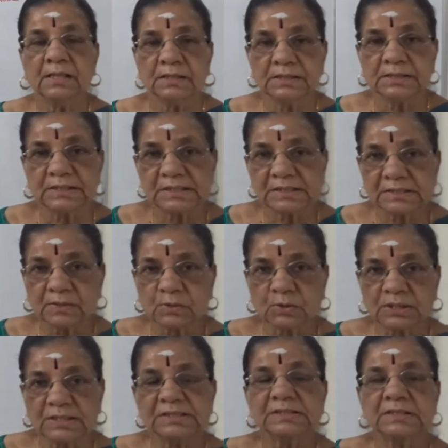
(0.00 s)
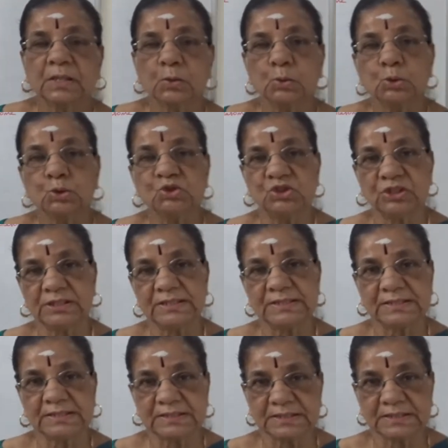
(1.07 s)
it is known as
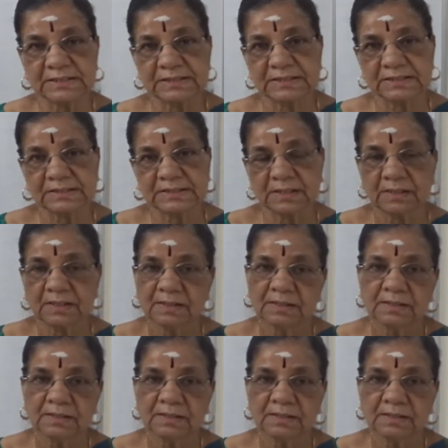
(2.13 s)
oogenesis.